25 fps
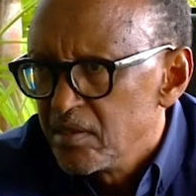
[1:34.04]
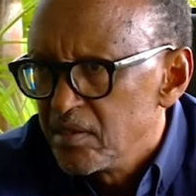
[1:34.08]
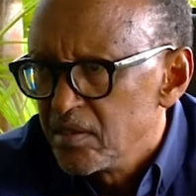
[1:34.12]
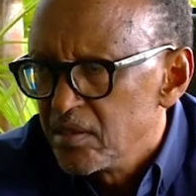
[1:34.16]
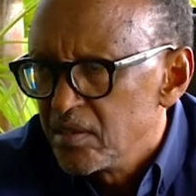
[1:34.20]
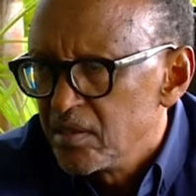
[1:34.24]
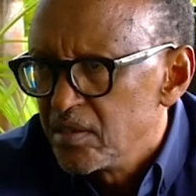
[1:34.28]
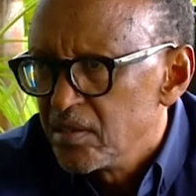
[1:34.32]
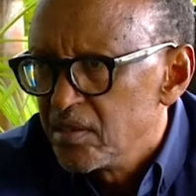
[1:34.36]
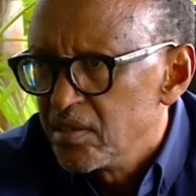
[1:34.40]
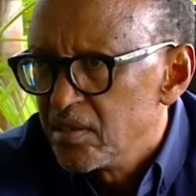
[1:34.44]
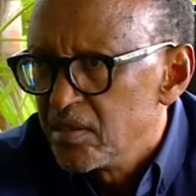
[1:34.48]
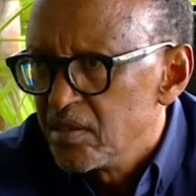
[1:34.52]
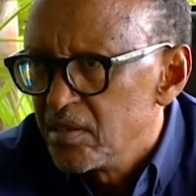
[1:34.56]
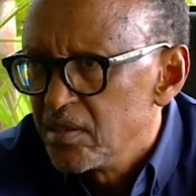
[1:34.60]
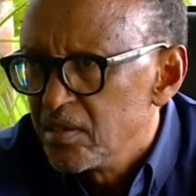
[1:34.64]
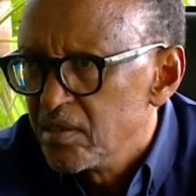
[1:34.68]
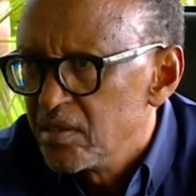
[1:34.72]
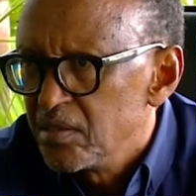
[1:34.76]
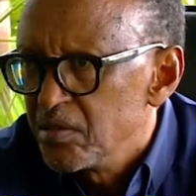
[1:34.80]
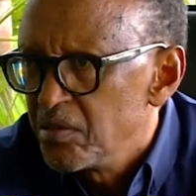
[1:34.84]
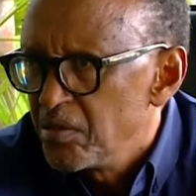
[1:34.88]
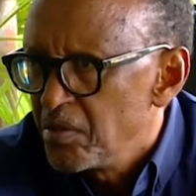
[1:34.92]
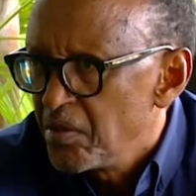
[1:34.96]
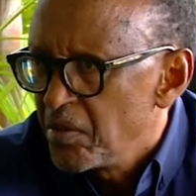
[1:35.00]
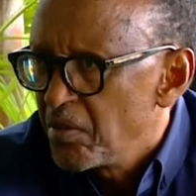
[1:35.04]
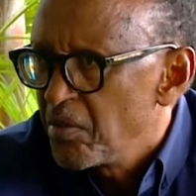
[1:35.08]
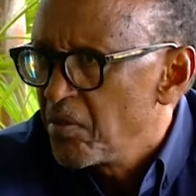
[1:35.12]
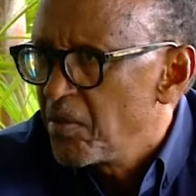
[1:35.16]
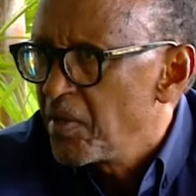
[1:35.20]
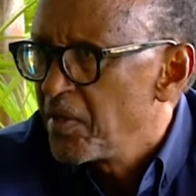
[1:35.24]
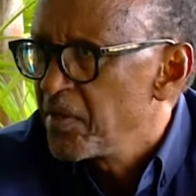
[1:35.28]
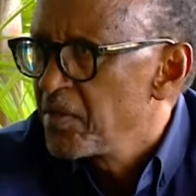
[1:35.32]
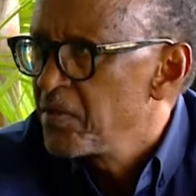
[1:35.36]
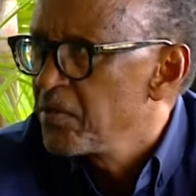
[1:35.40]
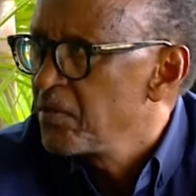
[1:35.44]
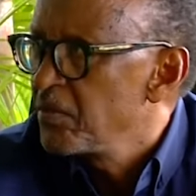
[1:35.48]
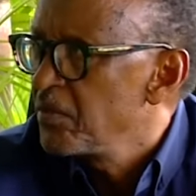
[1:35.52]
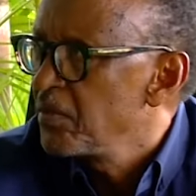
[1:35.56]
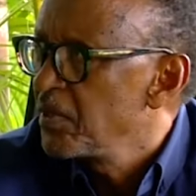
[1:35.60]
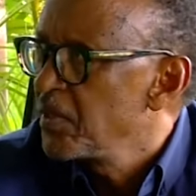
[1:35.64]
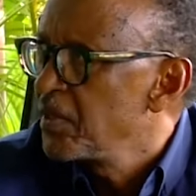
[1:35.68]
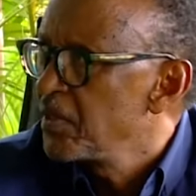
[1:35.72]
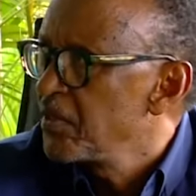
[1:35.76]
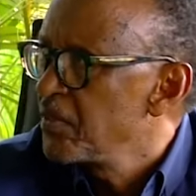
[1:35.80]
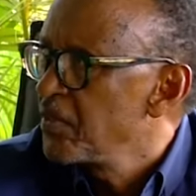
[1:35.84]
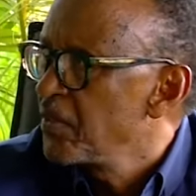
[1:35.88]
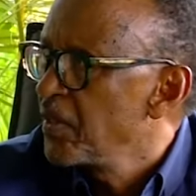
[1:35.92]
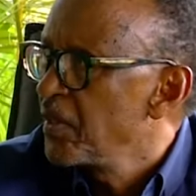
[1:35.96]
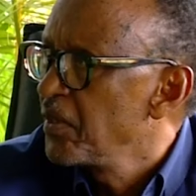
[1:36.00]
uh, in doing what we
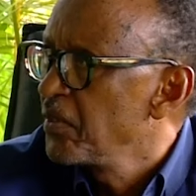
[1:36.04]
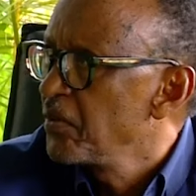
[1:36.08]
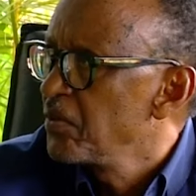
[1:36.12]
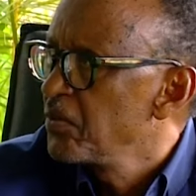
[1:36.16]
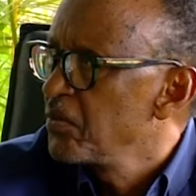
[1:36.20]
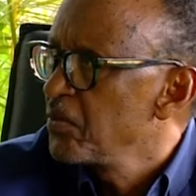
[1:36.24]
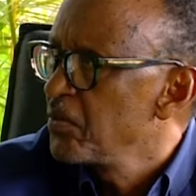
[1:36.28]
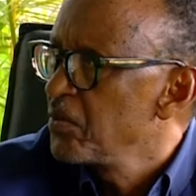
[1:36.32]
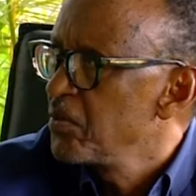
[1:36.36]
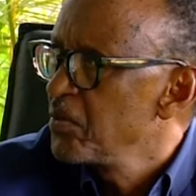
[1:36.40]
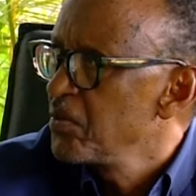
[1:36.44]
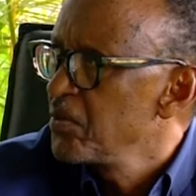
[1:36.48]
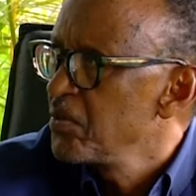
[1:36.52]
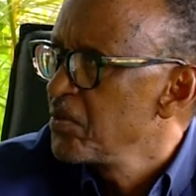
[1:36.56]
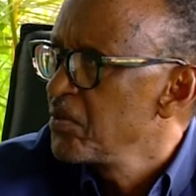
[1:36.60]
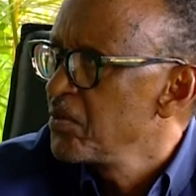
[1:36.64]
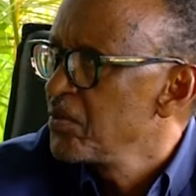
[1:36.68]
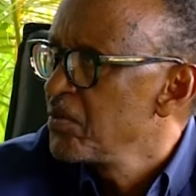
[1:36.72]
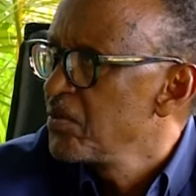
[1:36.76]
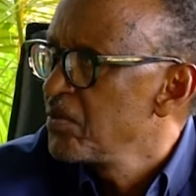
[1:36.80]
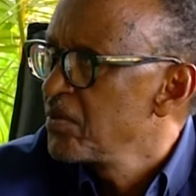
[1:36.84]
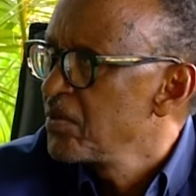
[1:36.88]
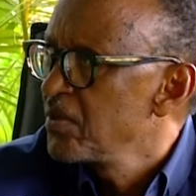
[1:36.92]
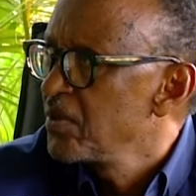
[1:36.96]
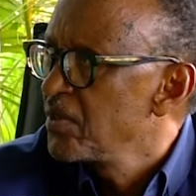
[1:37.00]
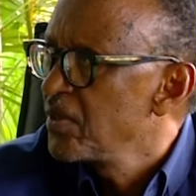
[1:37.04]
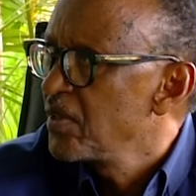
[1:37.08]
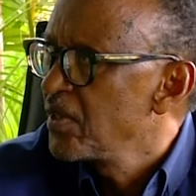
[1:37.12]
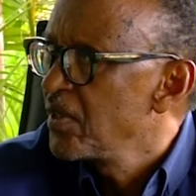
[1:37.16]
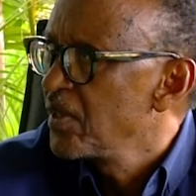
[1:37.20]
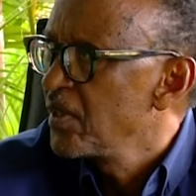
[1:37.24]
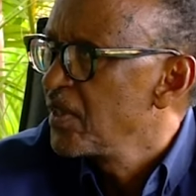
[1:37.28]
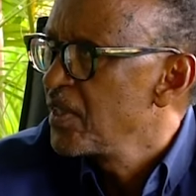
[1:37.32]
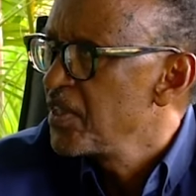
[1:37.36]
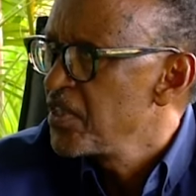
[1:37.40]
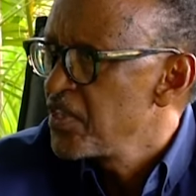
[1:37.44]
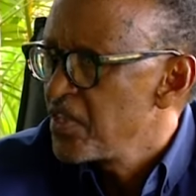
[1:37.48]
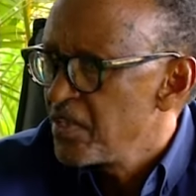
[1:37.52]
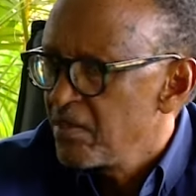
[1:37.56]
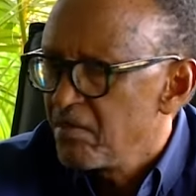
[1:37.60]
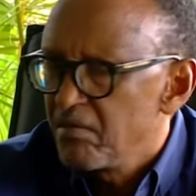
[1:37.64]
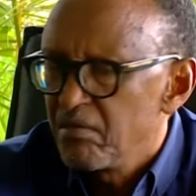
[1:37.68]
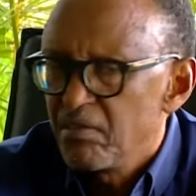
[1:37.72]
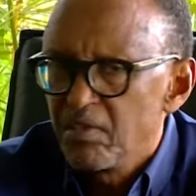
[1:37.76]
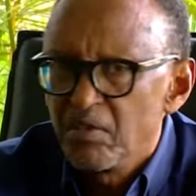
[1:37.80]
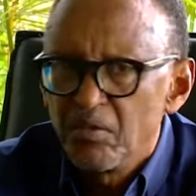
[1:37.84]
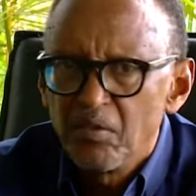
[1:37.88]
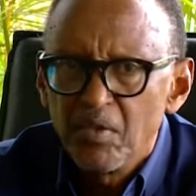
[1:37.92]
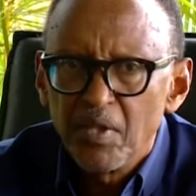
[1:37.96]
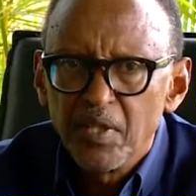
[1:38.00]
are trying to do and
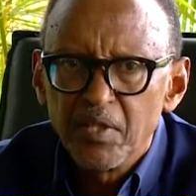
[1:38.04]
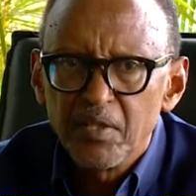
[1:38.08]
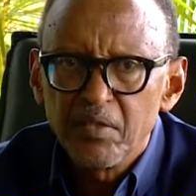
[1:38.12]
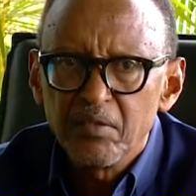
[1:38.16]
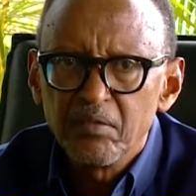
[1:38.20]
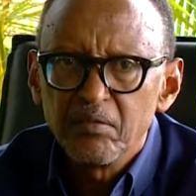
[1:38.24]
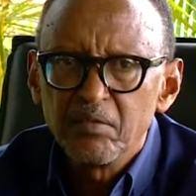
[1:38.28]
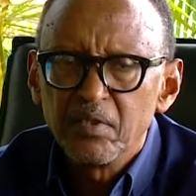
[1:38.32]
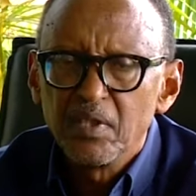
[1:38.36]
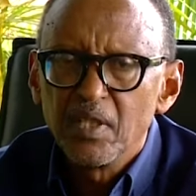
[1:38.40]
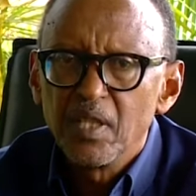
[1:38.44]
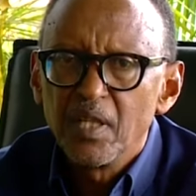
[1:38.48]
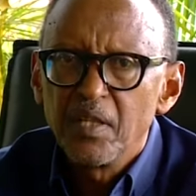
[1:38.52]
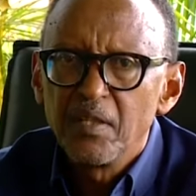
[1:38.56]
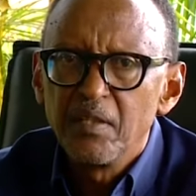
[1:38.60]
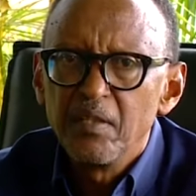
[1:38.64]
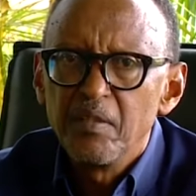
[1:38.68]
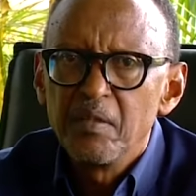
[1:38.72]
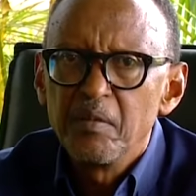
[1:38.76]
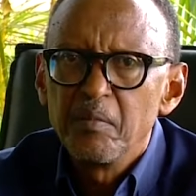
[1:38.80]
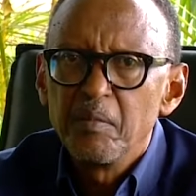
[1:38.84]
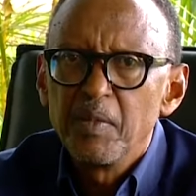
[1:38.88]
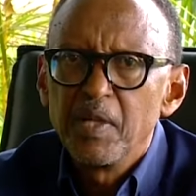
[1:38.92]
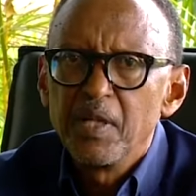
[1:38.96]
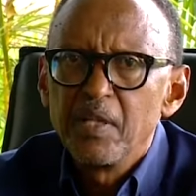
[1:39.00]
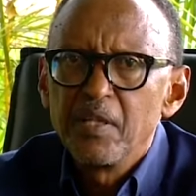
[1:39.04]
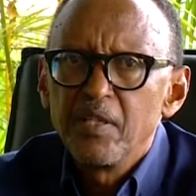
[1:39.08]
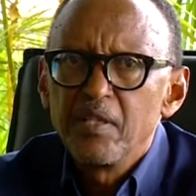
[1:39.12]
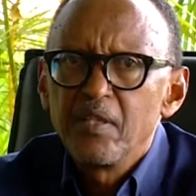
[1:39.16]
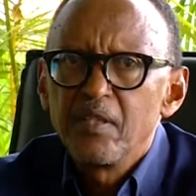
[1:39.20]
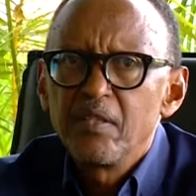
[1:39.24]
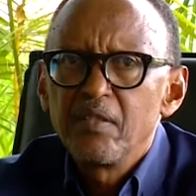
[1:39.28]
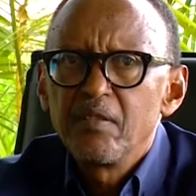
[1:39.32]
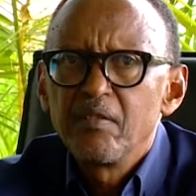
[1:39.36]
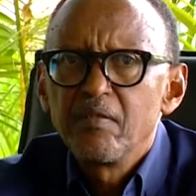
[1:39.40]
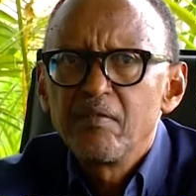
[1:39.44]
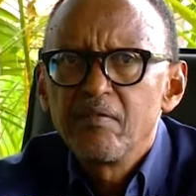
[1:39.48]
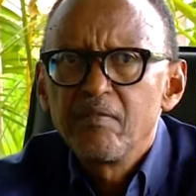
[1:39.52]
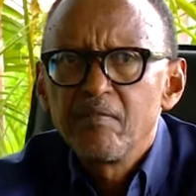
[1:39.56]
achieving what we had in mind.